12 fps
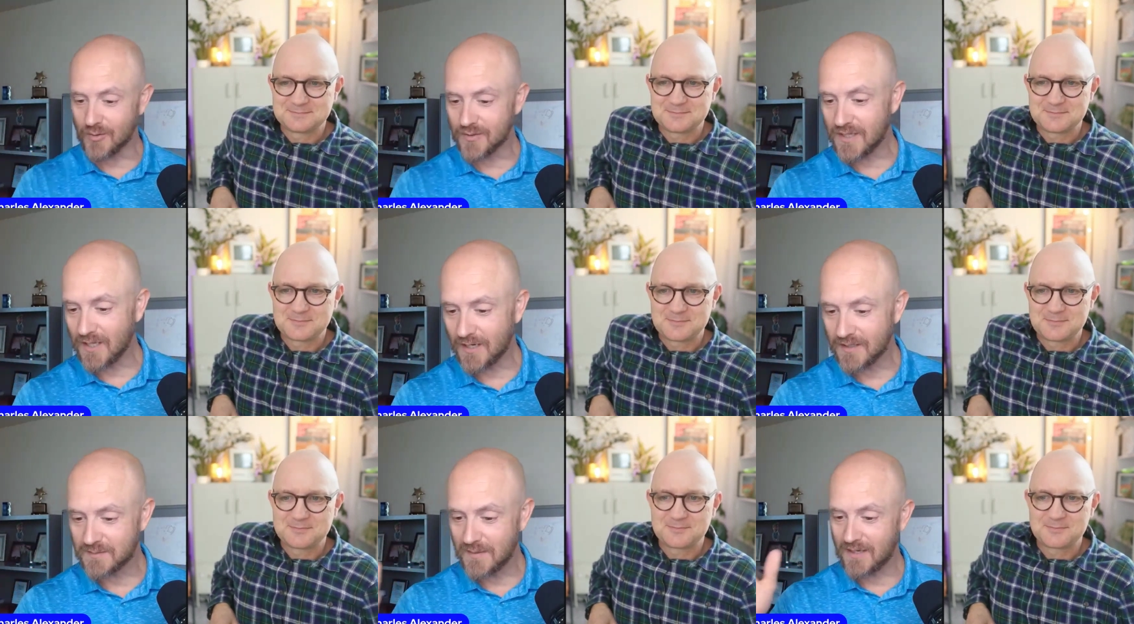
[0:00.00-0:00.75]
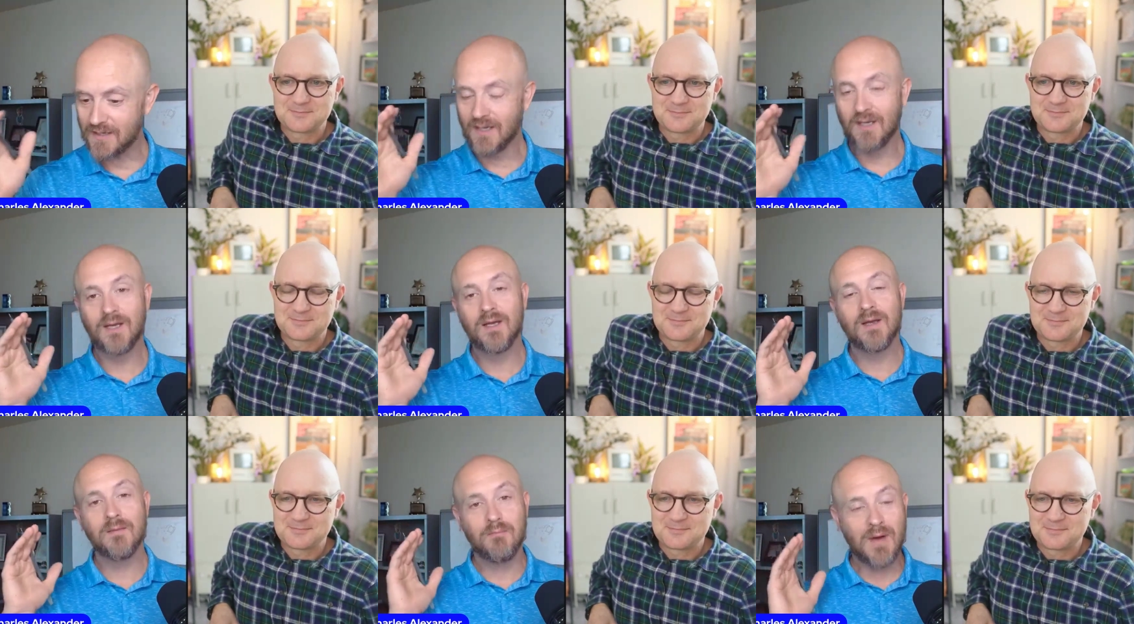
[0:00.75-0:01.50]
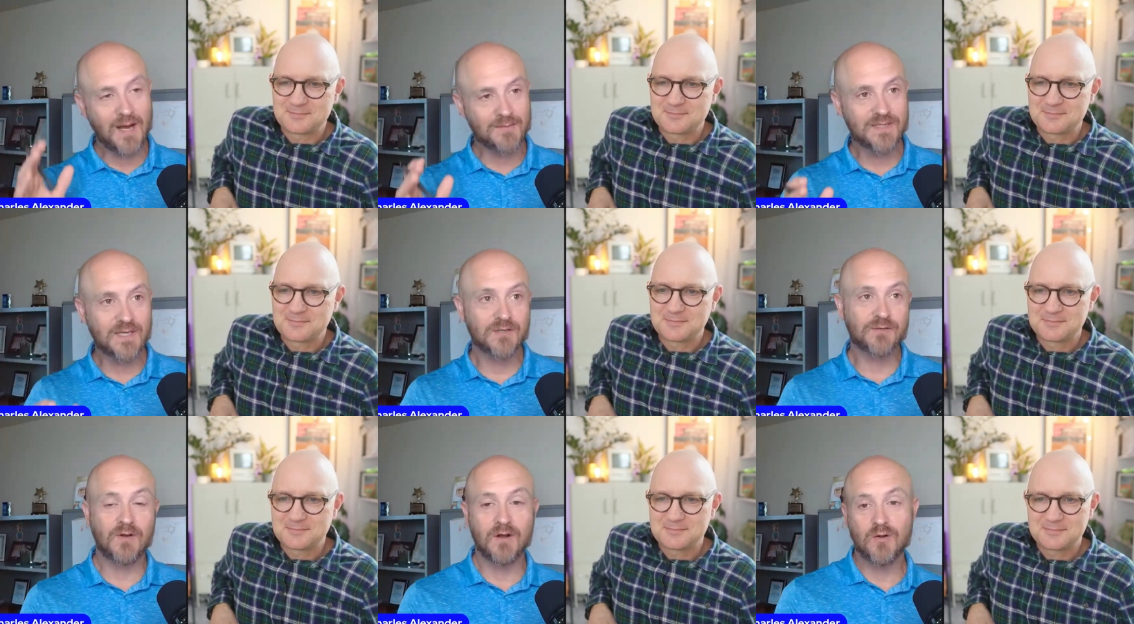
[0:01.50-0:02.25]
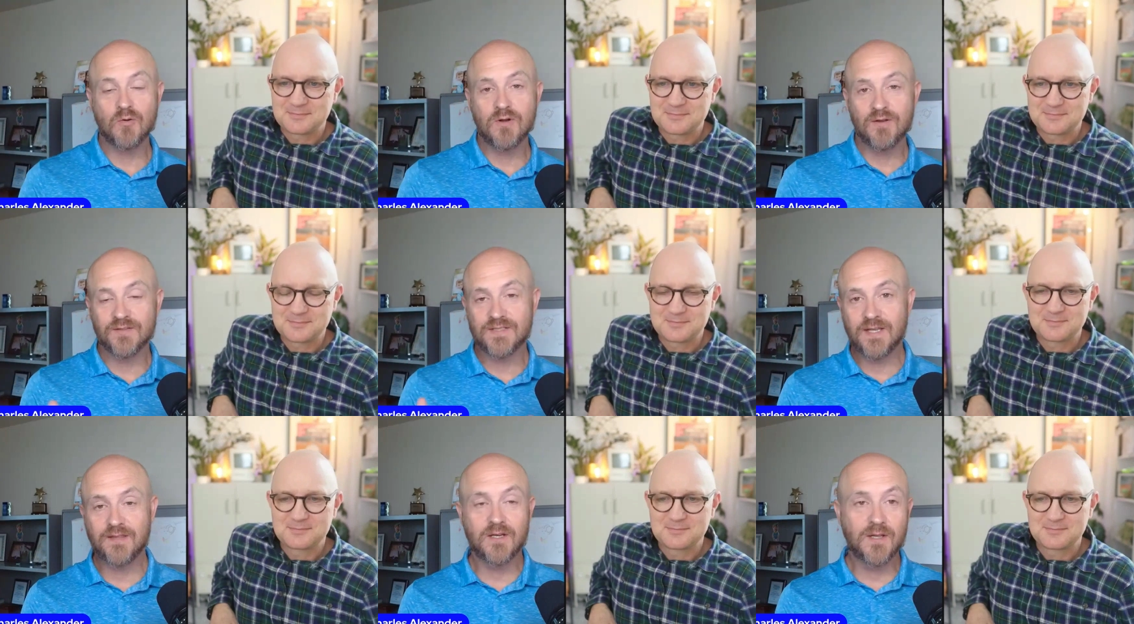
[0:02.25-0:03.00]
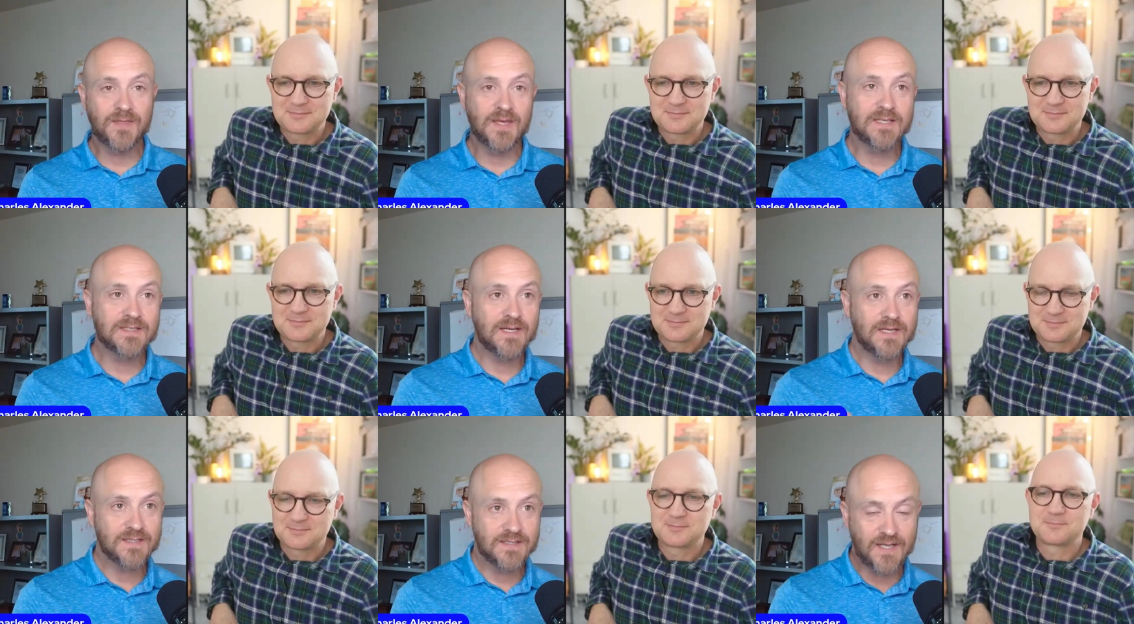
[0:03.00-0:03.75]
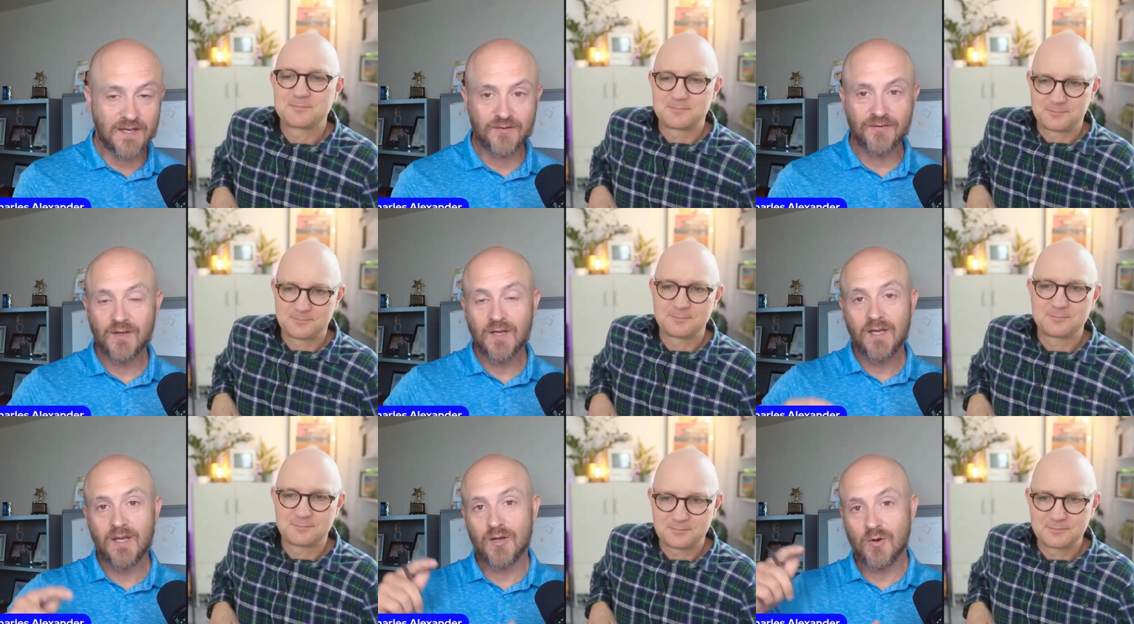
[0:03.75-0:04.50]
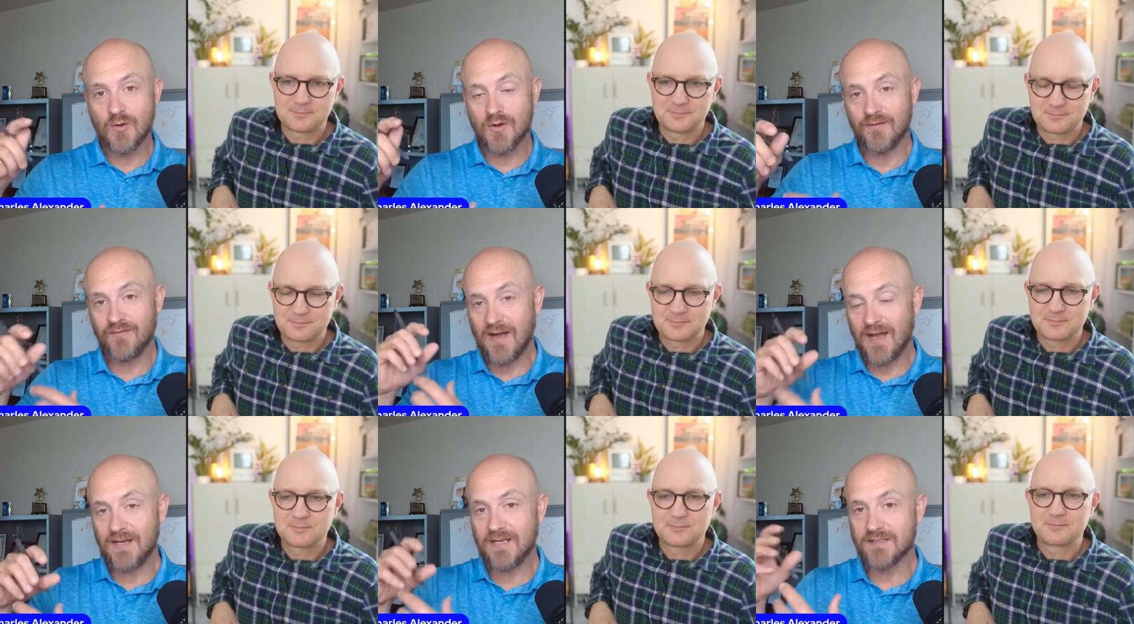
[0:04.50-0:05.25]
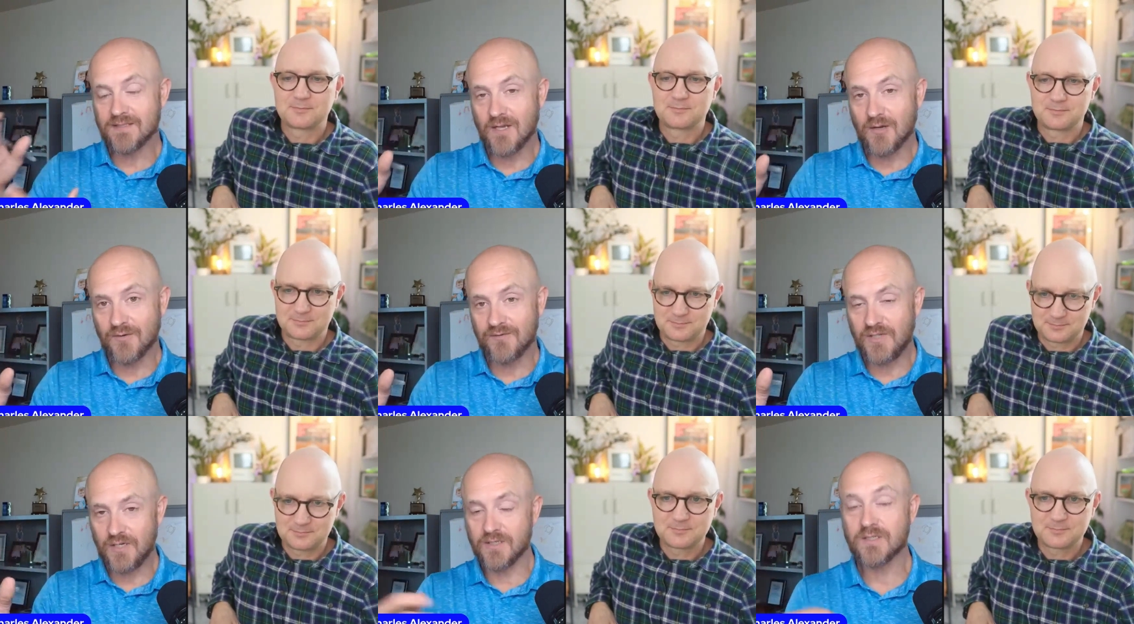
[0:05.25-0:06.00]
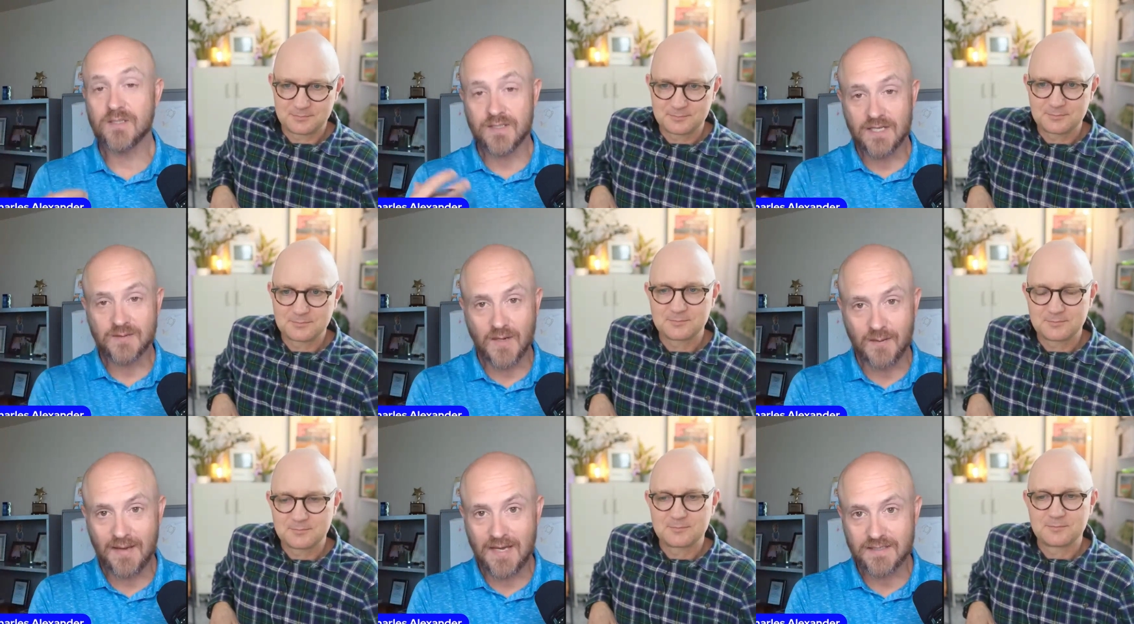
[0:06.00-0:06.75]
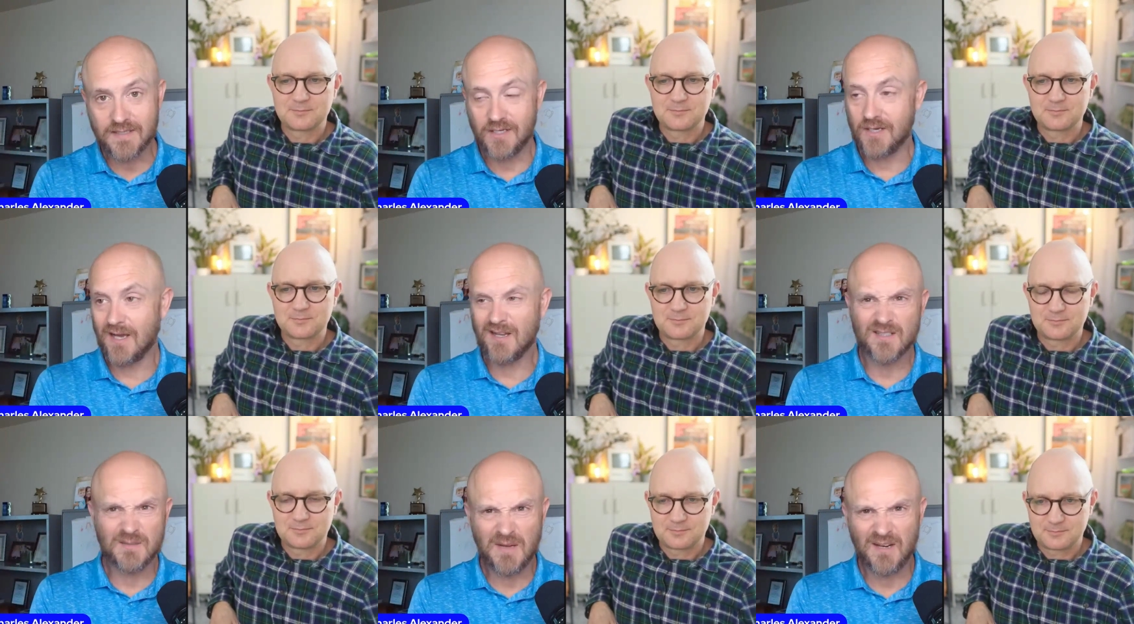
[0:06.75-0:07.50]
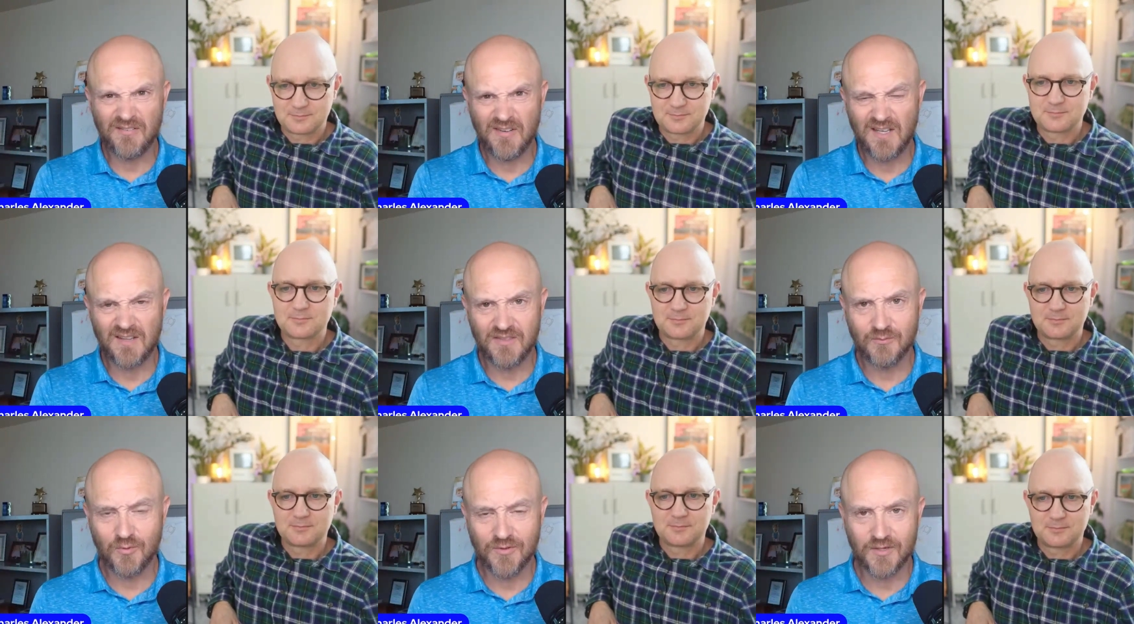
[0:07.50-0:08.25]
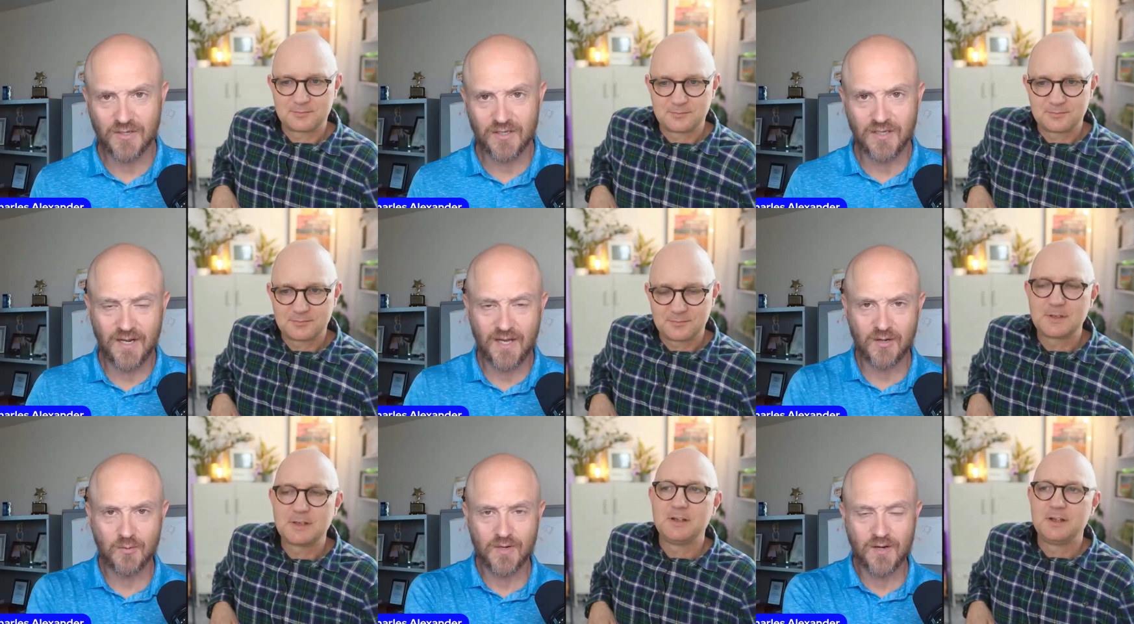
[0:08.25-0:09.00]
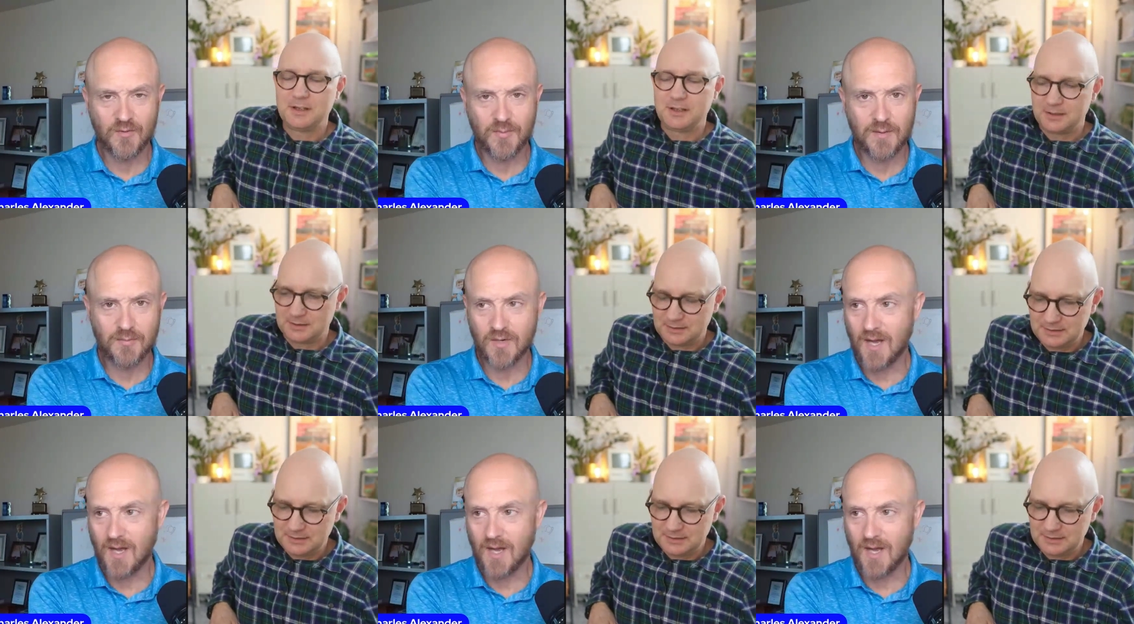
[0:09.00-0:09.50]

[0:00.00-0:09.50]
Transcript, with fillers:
Speaker 1: You were telling us about Bob's introvert in order to see the good things in himself, in order to find his zone of genius, because that's what I'm asking you. How does somebody find what they're good at or what other people